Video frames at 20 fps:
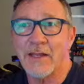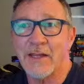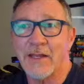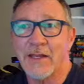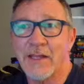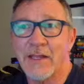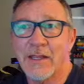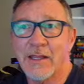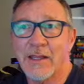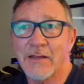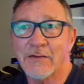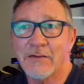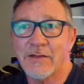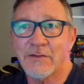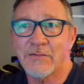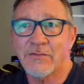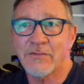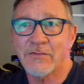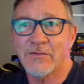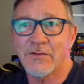And
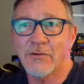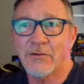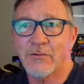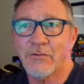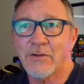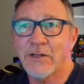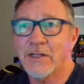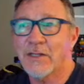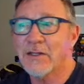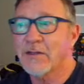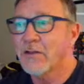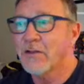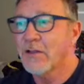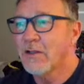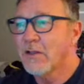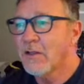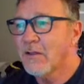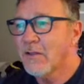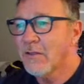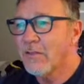considering
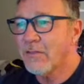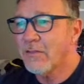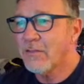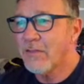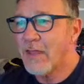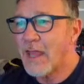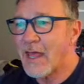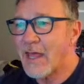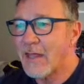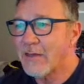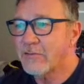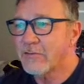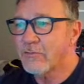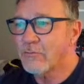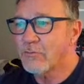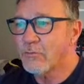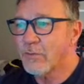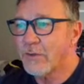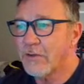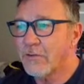that
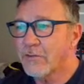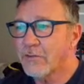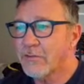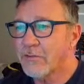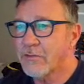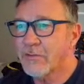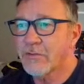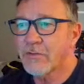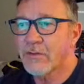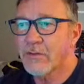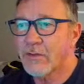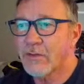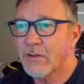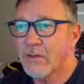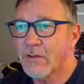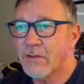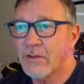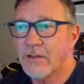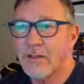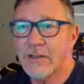with
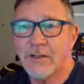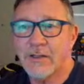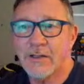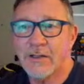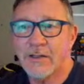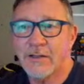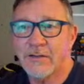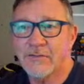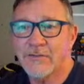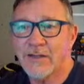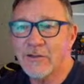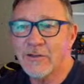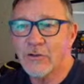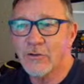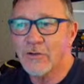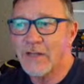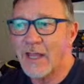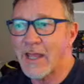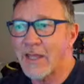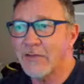
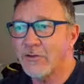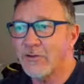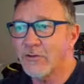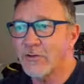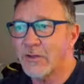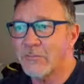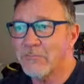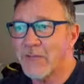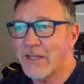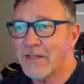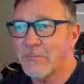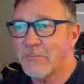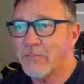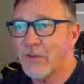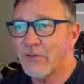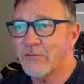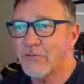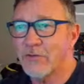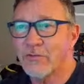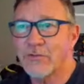Tinkercad, you can make a
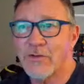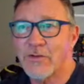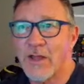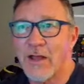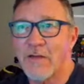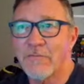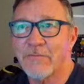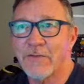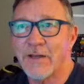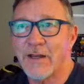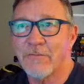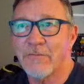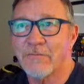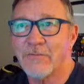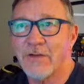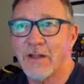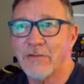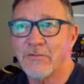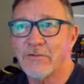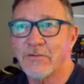bunch of stuff. And I've
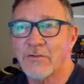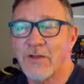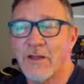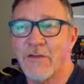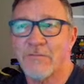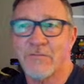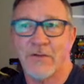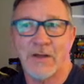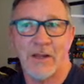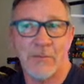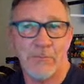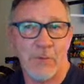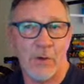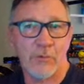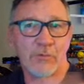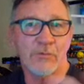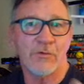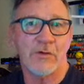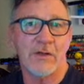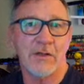done stuff, and I
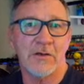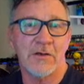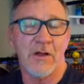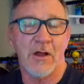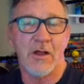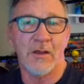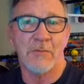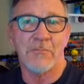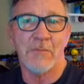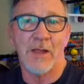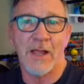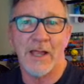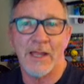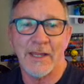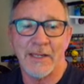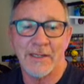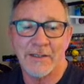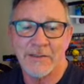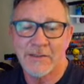posted on my